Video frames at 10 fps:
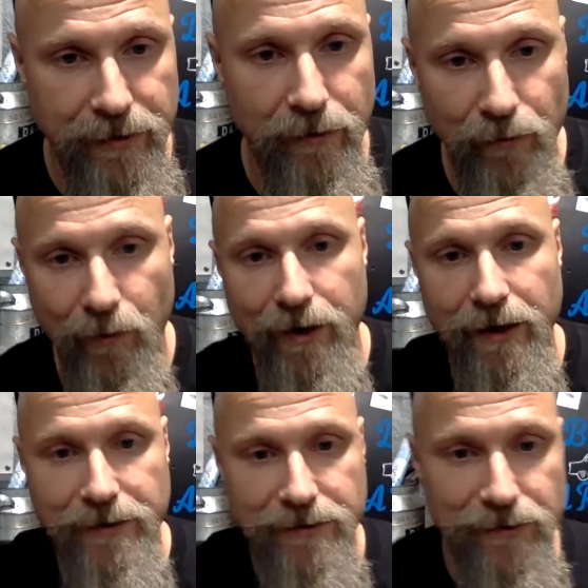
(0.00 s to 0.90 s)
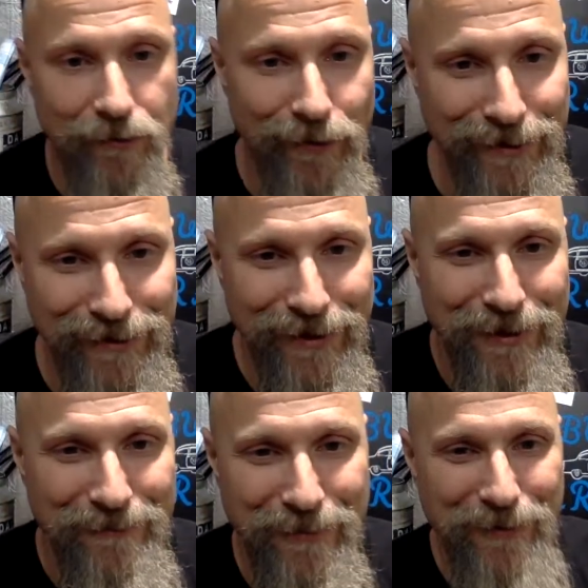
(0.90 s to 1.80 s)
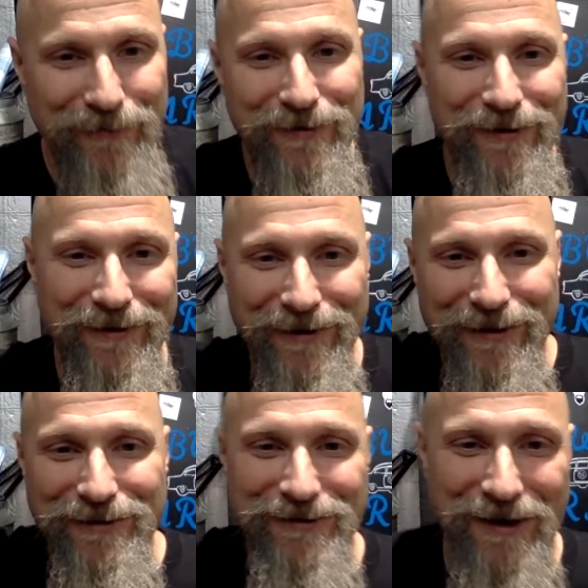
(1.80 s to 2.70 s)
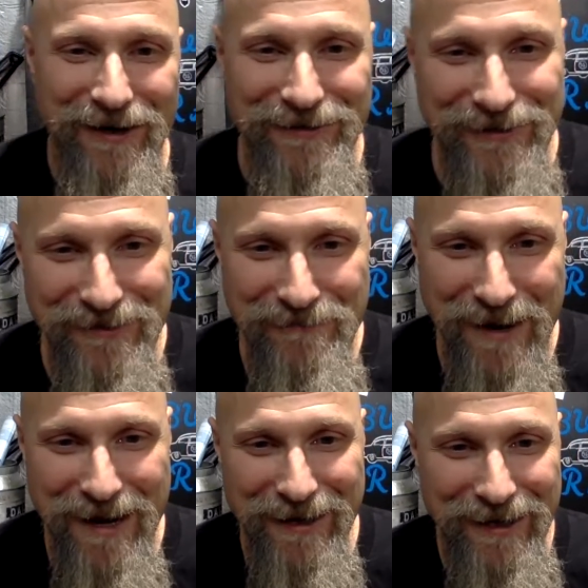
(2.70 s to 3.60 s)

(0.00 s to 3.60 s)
The one I destroyed moving the shocks to the back.